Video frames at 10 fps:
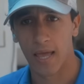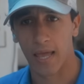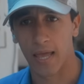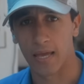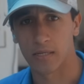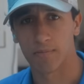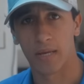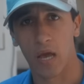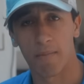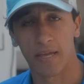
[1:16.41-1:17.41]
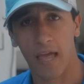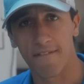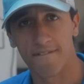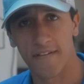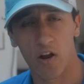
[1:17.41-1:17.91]
and becoming
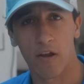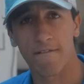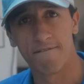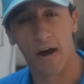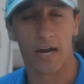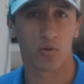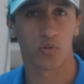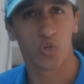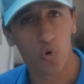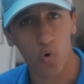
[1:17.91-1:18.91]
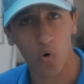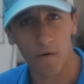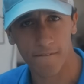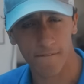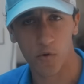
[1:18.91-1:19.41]
a very vital
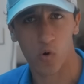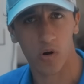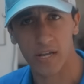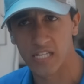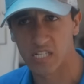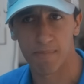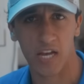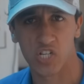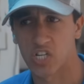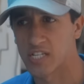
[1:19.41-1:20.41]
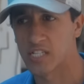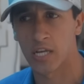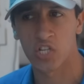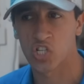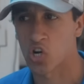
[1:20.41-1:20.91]
tool for inspections,
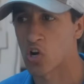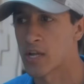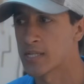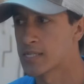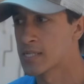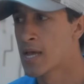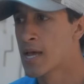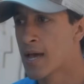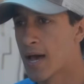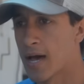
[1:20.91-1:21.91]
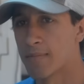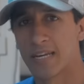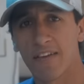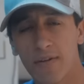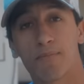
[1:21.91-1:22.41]
insurance,
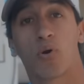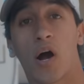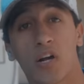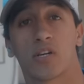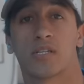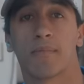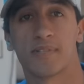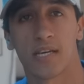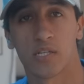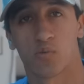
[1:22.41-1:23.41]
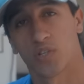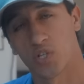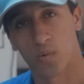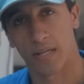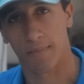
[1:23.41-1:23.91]
and even progress updates, which
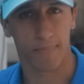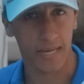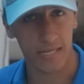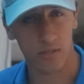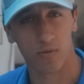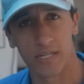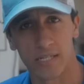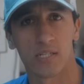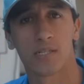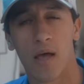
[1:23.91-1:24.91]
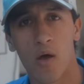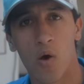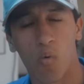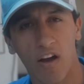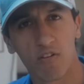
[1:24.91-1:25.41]
is one of the biggest reasons
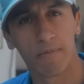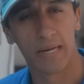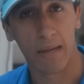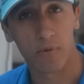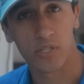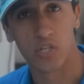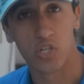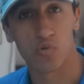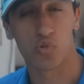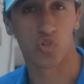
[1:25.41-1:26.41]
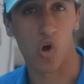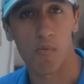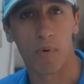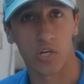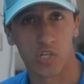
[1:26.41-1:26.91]
why we've been able to do
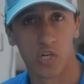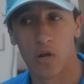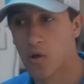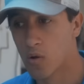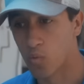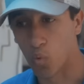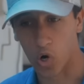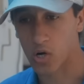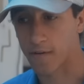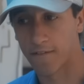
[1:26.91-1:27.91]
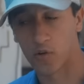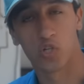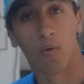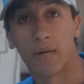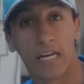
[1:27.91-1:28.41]
so much work for
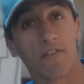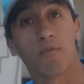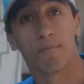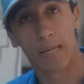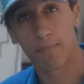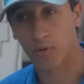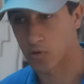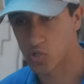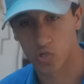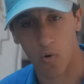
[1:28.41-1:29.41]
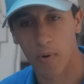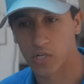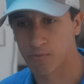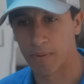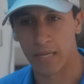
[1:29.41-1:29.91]
so many different people. There's so
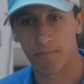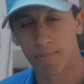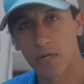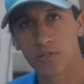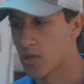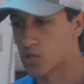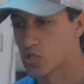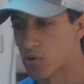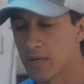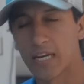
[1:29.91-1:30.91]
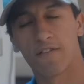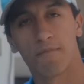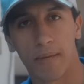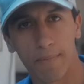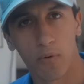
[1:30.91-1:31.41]
much being built, there's so many
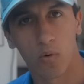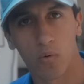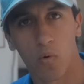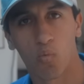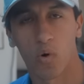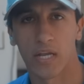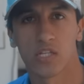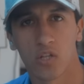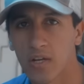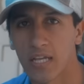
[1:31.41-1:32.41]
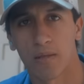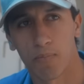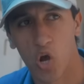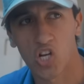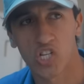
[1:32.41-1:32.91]
different people wanting to look at the
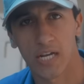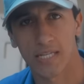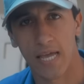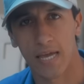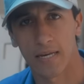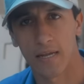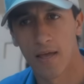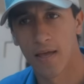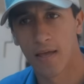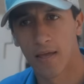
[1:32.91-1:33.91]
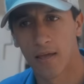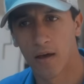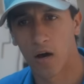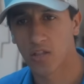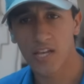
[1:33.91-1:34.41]
project, and
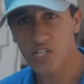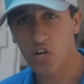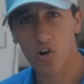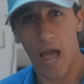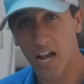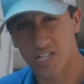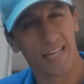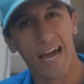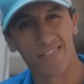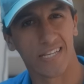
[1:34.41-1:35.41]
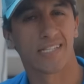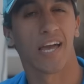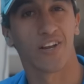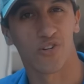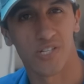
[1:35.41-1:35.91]
unless you're actually at the
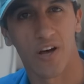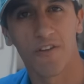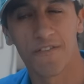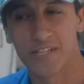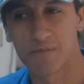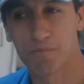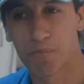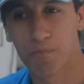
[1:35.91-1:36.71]
site yourself, it's